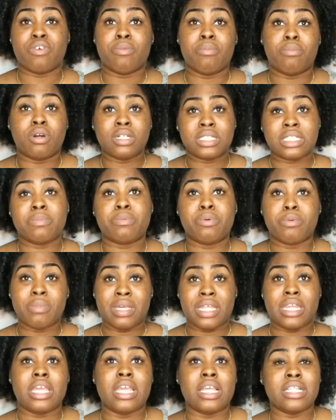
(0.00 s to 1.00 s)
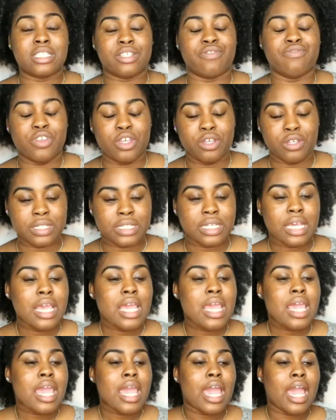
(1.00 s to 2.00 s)
for multiple mini interviews,
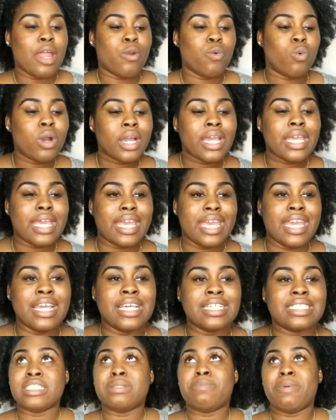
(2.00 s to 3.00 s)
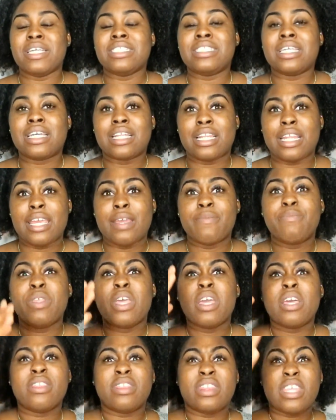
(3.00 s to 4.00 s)
and what it is basically
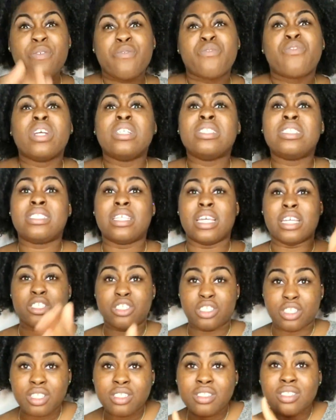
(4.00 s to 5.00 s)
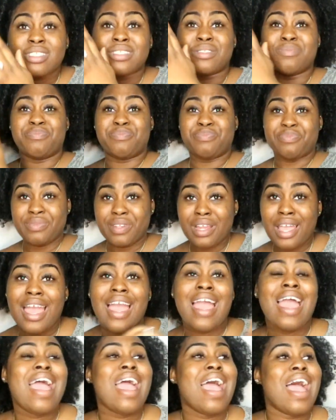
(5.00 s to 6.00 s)
different stations,
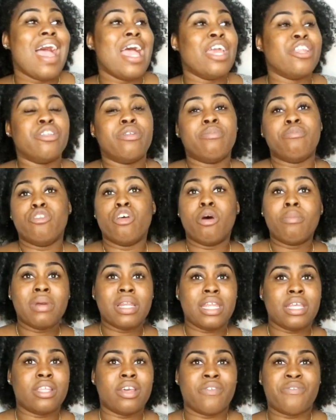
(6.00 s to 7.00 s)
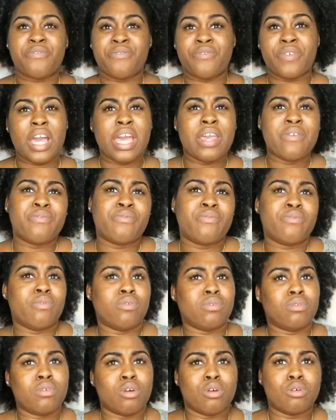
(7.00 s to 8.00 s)
and normally there are 5
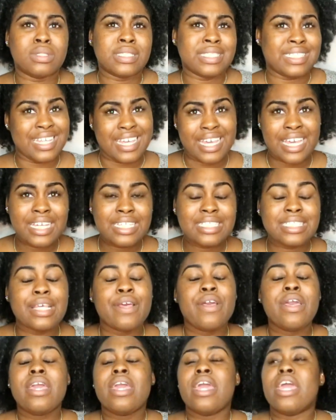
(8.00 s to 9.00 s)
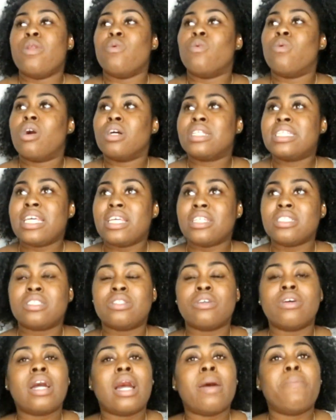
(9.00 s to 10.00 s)
or 6. And what tends
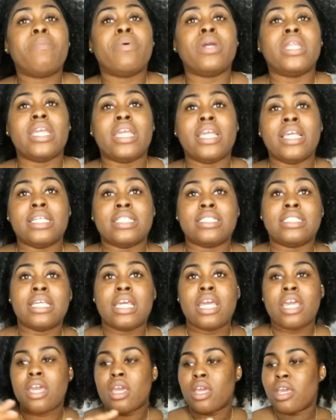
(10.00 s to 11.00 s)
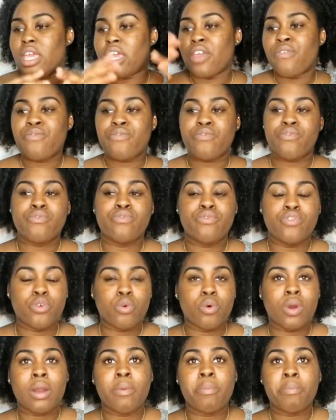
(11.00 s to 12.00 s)
to happen is if
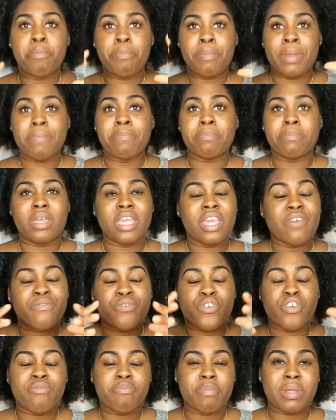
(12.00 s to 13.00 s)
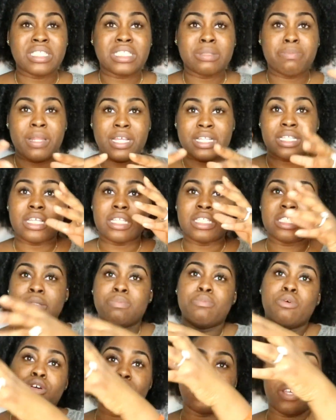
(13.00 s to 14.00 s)
you've been split in
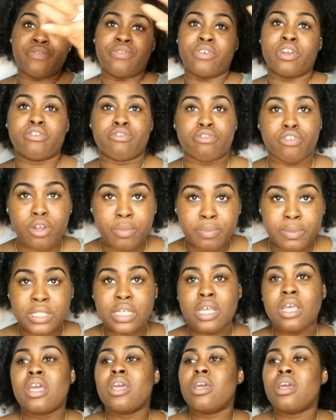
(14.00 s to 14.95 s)
small different groups,